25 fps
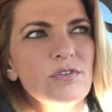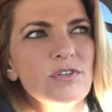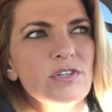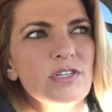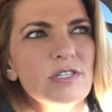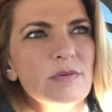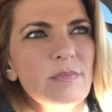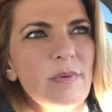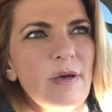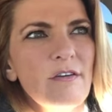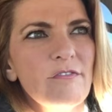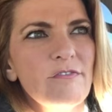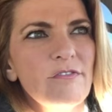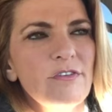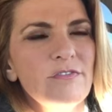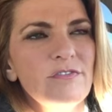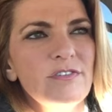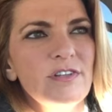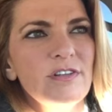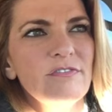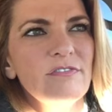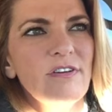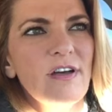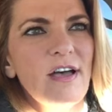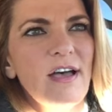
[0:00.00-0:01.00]
She's about
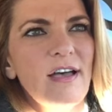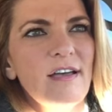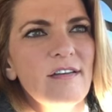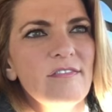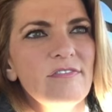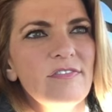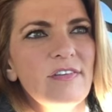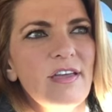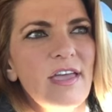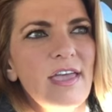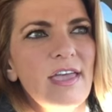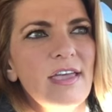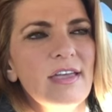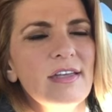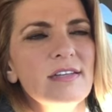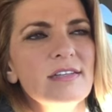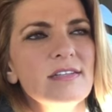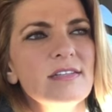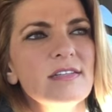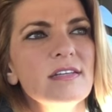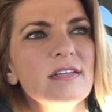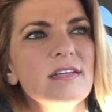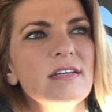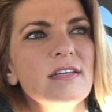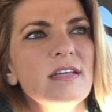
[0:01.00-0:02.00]
55, and